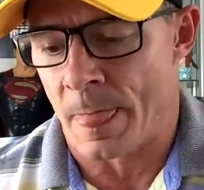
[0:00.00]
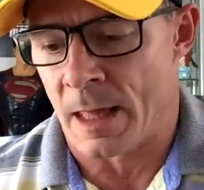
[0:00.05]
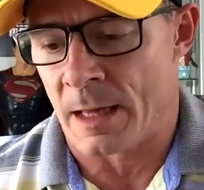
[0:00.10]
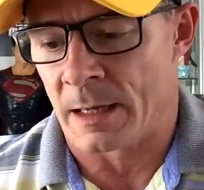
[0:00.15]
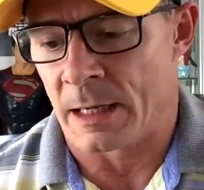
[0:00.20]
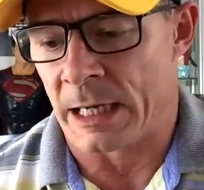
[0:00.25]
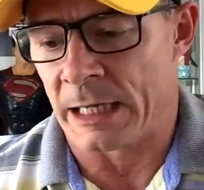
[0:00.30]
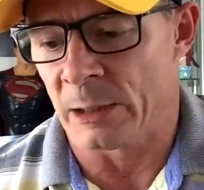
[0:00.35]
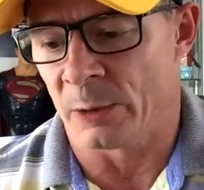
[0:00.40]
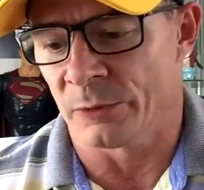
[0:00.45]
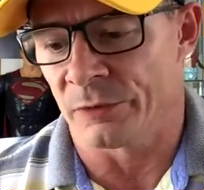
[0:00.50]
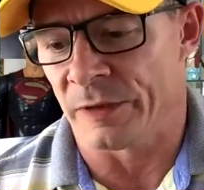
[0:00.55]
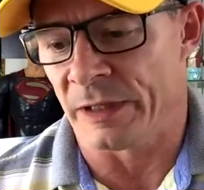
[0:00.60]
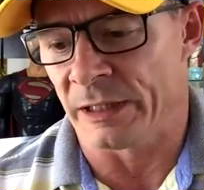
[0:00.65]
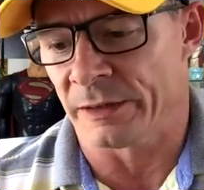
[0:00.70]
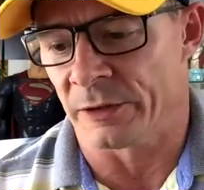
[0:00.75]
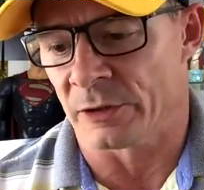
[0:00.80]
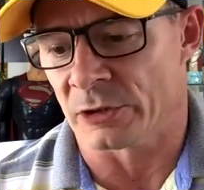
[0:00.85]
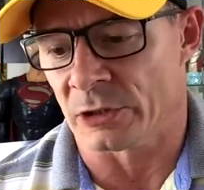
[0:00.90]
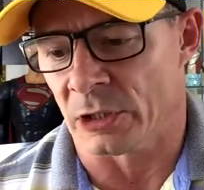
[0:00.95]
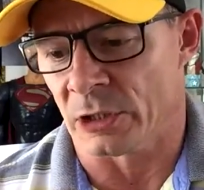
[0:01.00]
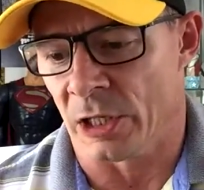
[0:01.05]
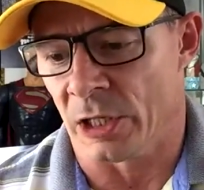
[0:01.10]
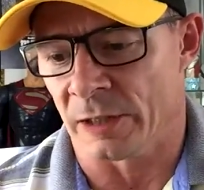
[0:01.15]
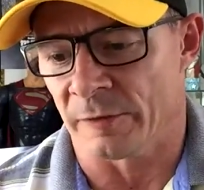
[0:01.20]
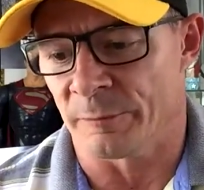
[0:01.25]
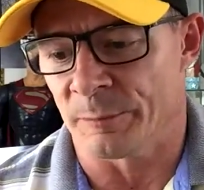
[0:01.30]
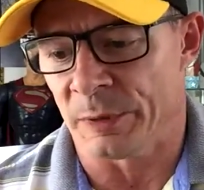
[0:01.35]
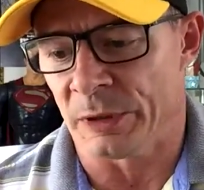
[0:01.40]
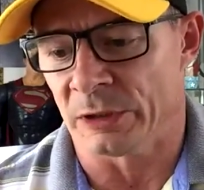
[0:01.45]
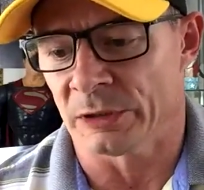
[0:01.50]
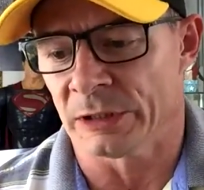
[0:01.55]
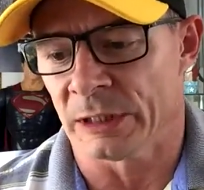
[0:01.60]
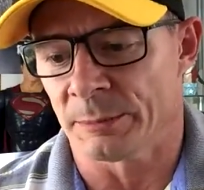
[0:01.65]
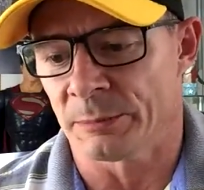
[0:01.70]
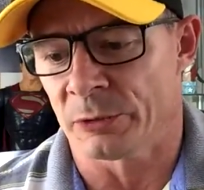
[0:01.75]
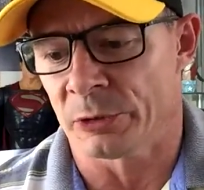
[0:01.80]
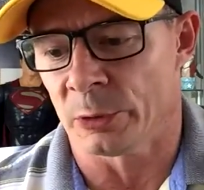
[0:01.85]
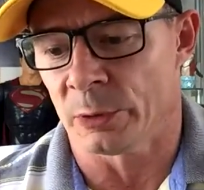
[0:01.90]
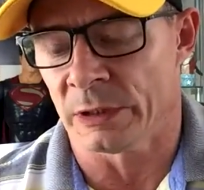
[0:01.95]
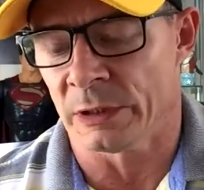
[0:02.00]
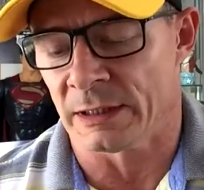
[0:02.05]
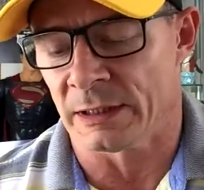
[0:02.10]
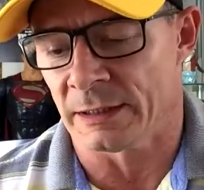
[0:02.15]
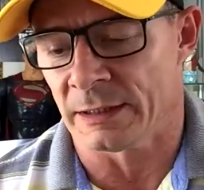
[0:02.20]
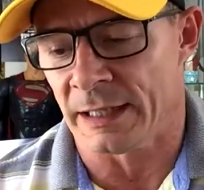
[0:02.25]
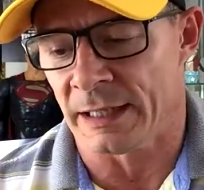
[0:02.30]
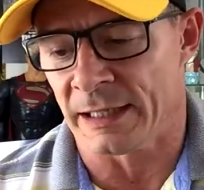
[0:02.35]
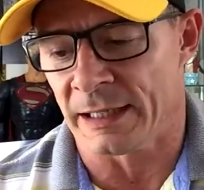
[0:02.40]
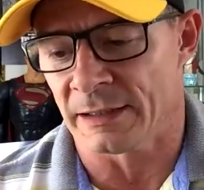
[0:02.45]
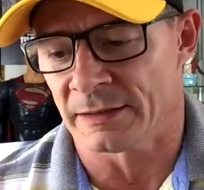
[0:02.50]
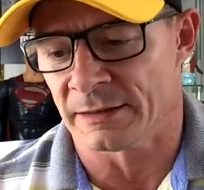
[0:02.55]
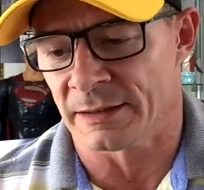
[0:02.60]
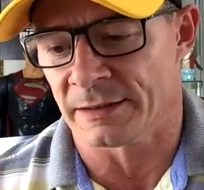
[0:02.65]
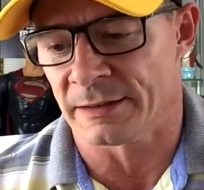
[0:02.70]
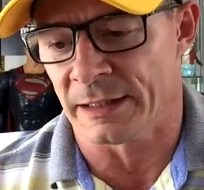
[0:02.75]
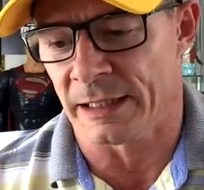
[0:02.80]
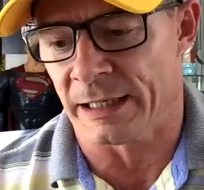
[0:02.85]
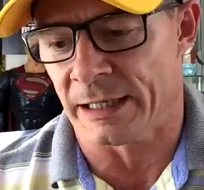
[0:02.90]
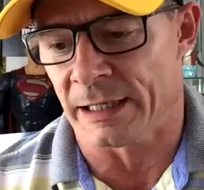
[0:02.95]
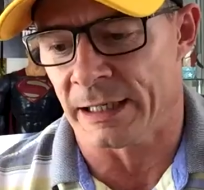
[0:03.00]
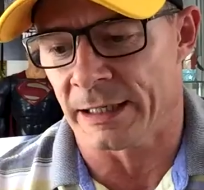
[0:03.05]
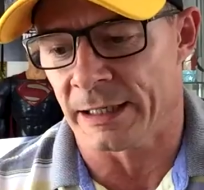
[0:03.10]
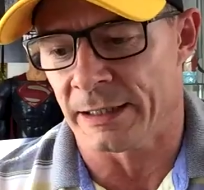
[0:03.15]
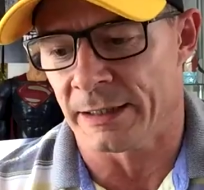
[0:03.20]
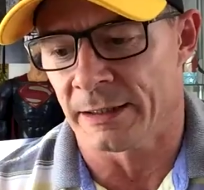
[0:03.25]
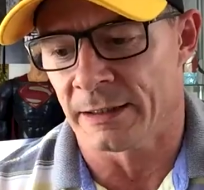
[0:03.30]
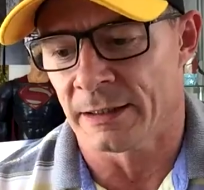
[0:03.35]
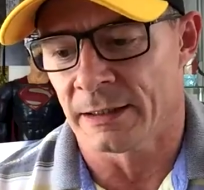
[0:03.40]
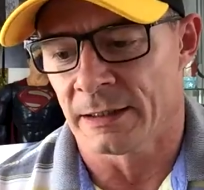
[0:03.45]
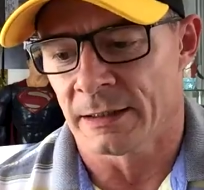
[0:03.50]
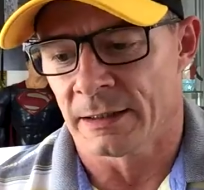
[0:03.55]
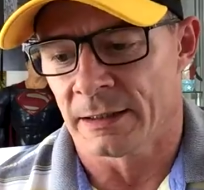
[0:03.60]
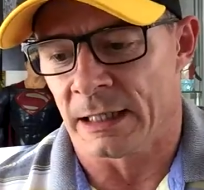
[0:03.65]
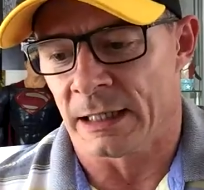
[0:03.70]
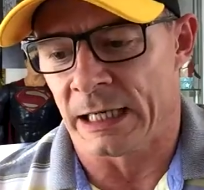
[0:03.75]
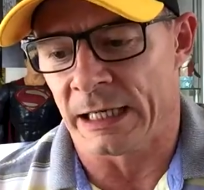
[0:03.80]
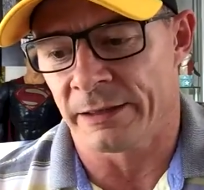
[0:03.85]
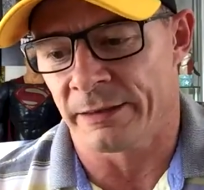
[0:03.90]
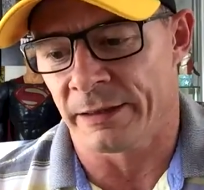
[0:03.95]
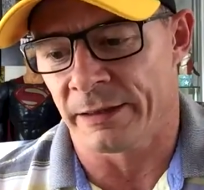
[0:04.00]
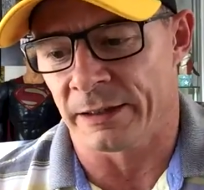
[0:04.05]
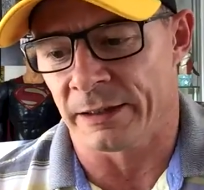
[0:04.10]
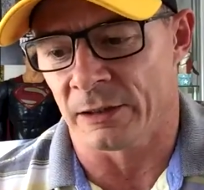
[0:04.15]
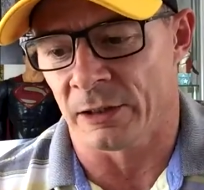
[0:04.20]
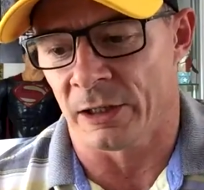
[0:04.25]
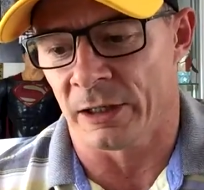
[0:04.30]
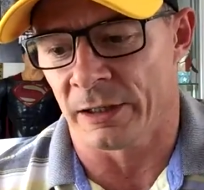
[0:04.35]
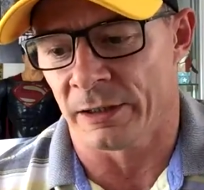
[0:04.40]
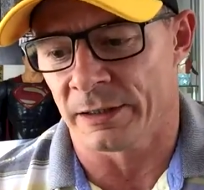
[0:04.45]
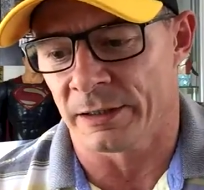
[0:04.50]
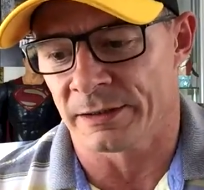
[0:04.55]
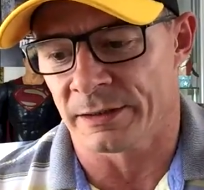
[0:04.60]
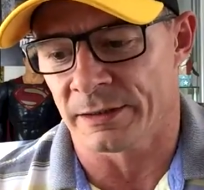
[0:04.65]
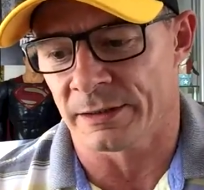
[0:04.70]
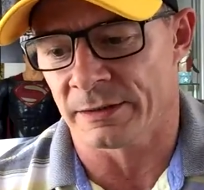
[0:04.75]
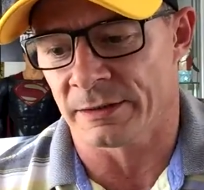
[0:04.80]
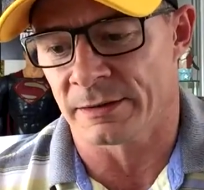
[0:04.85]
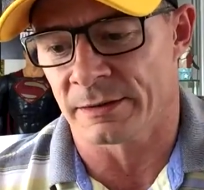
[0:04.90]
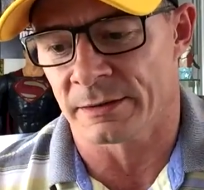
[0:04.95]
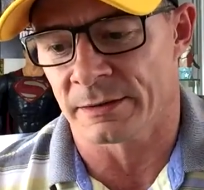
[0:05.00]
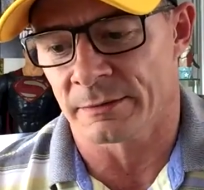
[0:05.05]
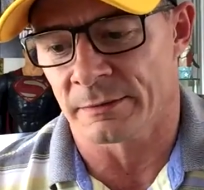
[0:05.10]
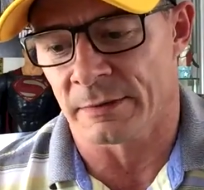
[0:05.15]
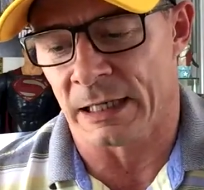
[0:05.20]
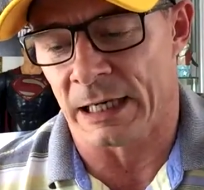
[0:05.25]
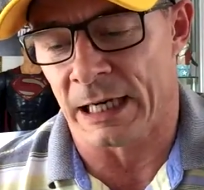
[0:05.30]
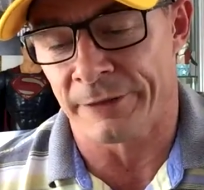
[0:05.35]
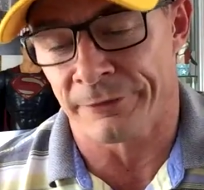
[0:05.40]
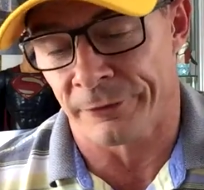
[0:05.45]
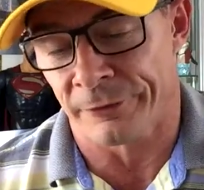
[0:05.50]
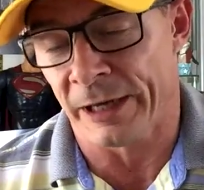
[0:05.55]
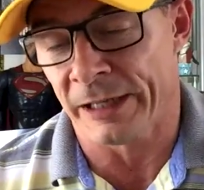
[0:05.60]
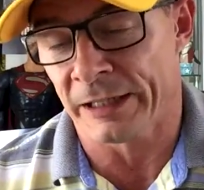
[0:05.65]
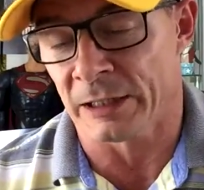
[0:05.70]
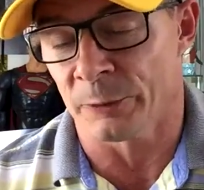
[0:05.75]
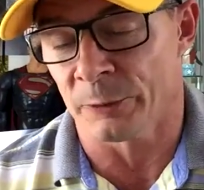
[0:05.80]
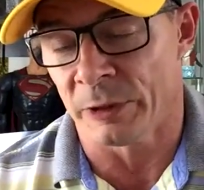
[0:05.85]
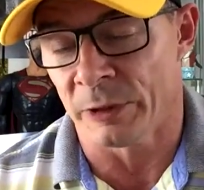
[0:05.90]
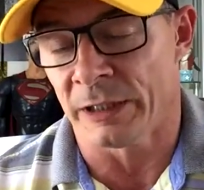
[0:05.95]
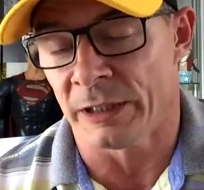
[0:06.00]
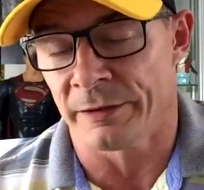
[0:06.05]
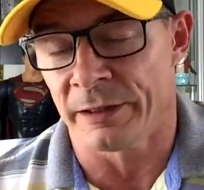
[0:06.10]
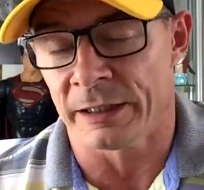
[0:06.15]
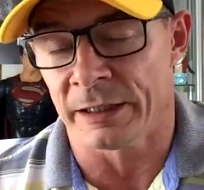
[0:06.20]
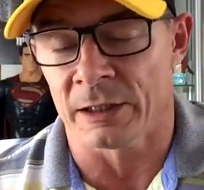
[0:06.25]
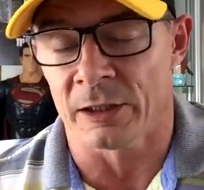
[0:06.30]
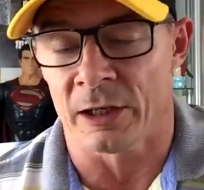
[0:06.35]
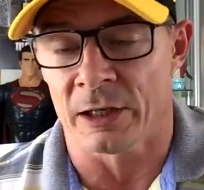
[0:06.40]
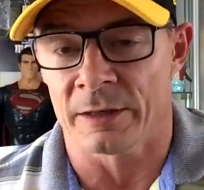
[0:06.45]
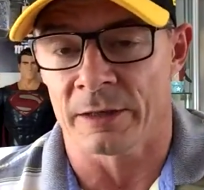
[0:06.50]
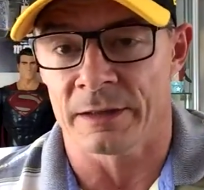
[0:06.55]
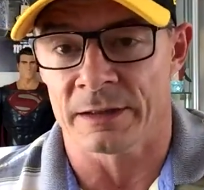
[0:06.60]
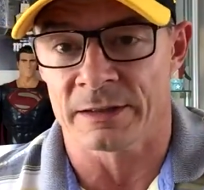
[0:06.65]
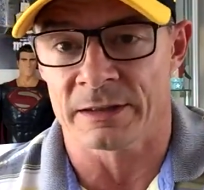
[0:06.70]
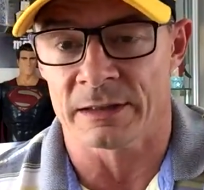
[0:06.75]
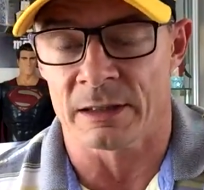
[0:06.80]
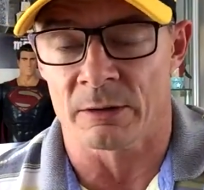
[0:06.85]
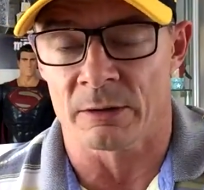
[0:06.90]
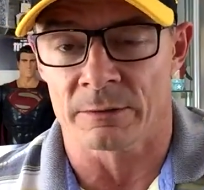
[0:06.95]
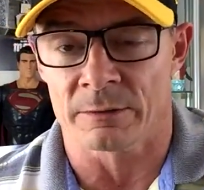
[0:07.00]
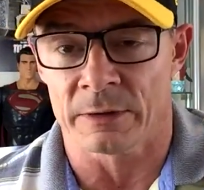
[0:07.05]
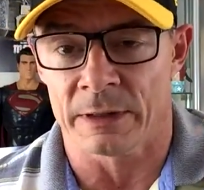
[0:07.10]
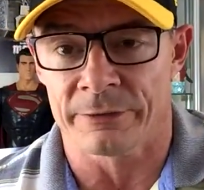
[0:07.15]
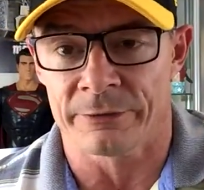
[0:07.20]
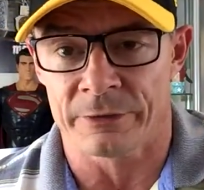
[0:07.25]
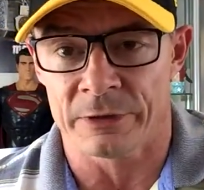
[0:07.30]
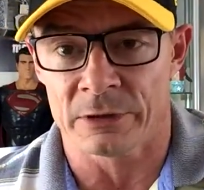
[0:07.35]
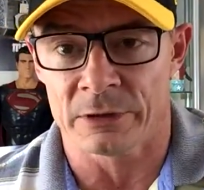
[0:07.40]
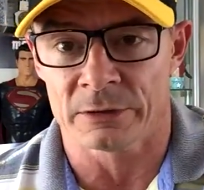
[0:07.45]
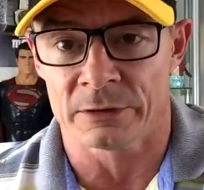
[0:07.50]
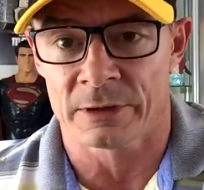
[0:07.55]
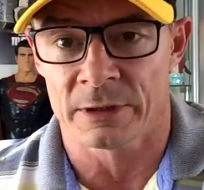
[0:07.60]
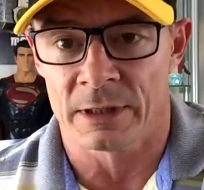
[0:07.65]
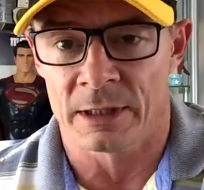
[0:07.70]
I don't think there's a lot of build up to it. That is to say, I think a lot of this is, I frankly really think a lot of this is out of left field.